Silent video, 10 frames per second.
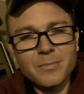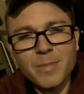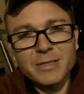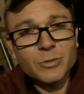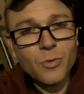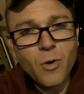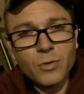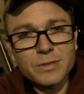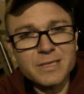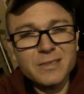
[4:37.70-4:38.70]
my two
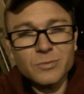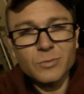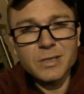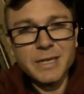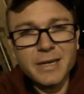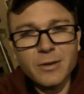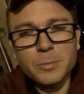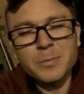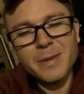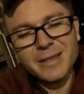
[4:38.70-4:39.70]
oldest kids really
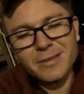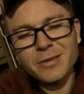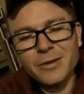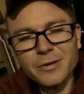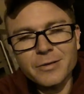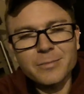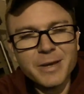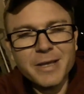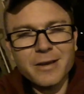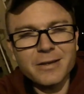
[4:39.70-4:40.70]
helped. My third,
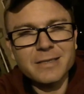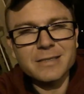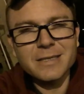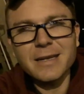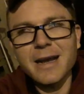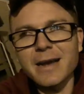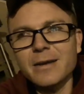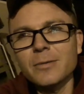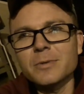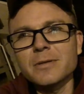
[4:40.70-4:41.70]
my youngest, he kind of
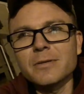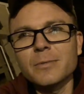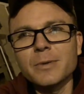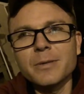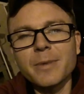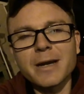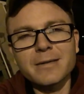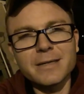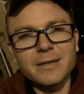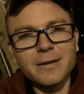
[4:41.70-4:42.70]
helped a little bit by
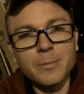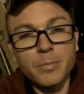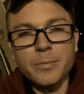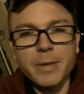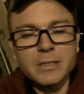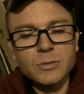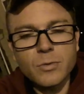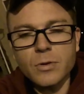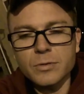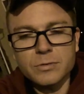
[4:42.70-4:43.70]
cleaning up, but my
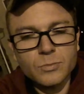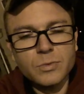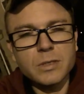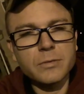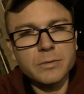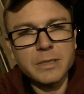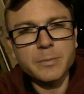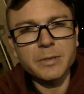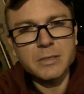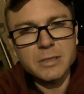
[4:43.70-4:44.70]
two oldest really, really
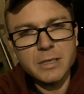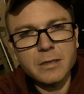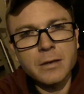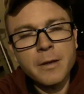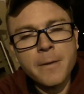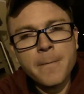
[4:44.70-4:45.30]
pitched in,